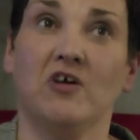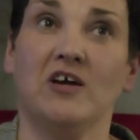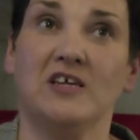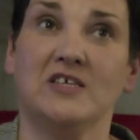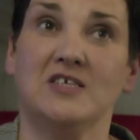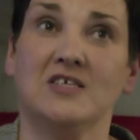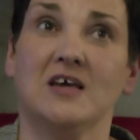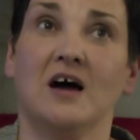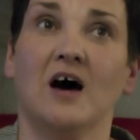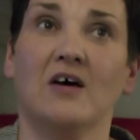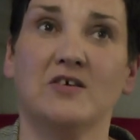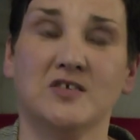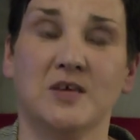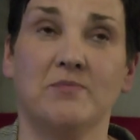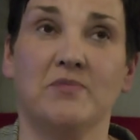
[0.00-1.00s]
rights
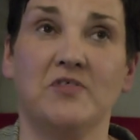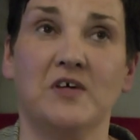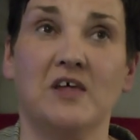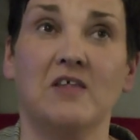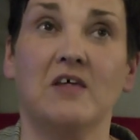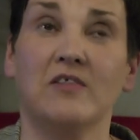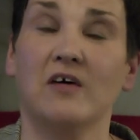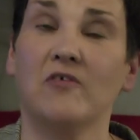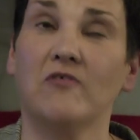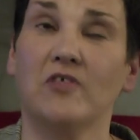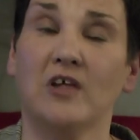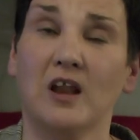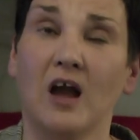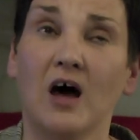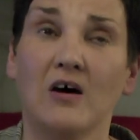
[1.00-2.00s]
are something that for
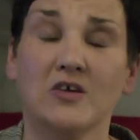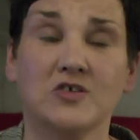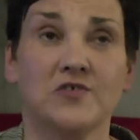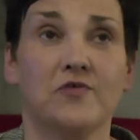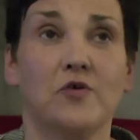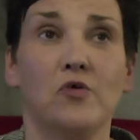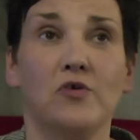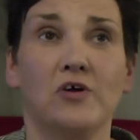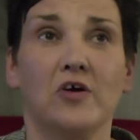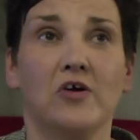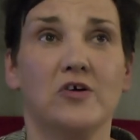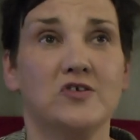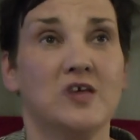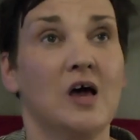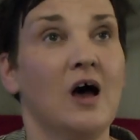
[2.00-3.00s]
the last 4
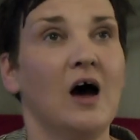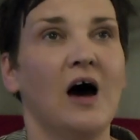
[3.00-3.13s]
years